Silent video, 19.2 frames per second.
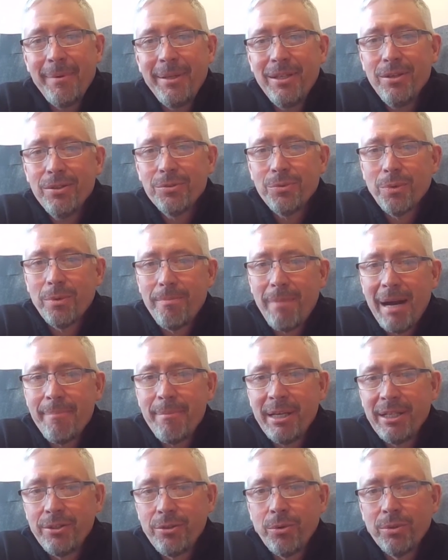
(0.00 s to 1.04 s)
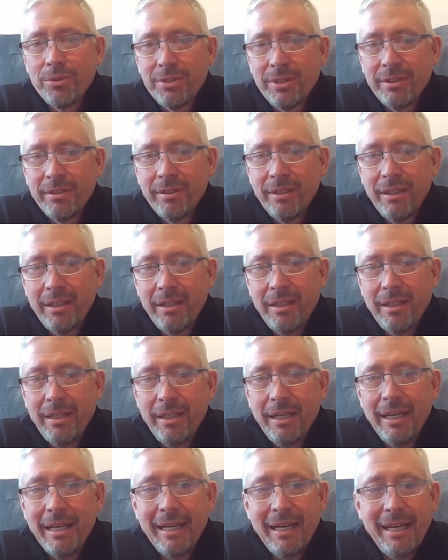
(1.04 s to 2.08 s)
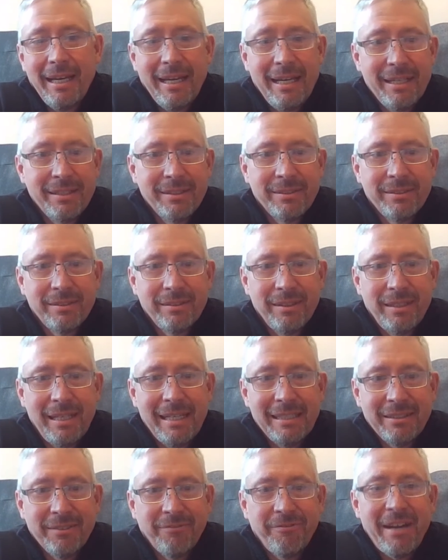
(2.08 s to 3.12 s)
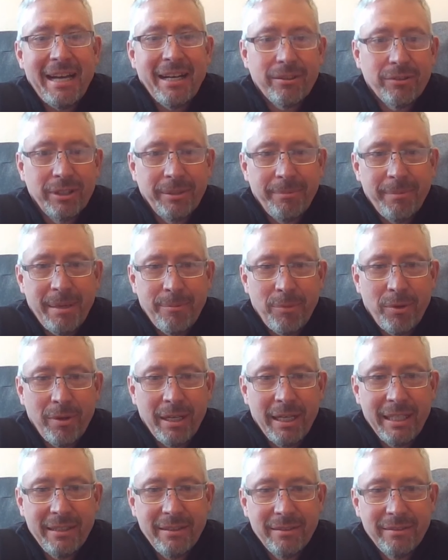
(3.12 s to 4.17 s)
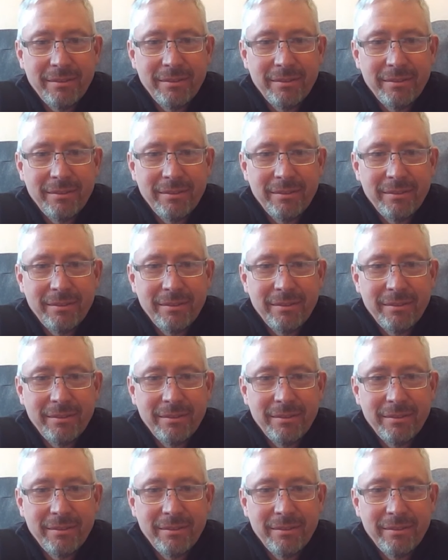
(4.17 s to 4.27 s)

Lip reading: those were my mentors and as a faculty member, right?